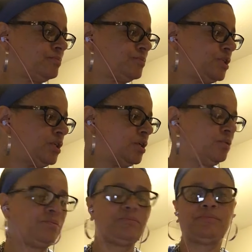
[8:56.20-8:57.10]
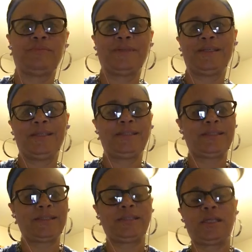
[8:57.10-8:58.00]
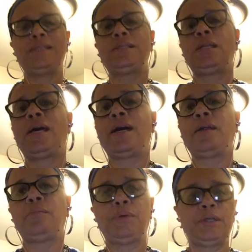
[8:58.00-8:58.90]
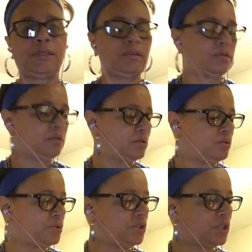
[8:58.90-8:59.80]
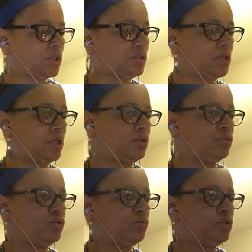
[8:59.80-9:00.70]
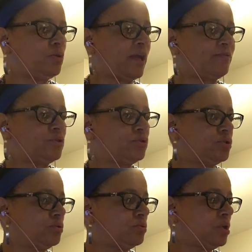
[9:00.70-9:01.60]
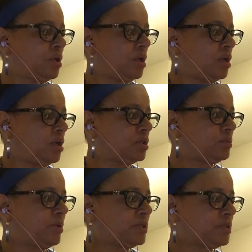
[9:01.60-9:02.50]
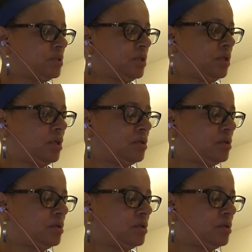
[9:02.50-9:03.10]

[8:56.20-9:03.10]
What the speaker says: you know, it's a lot, but you adjust and you do what you have to do, especially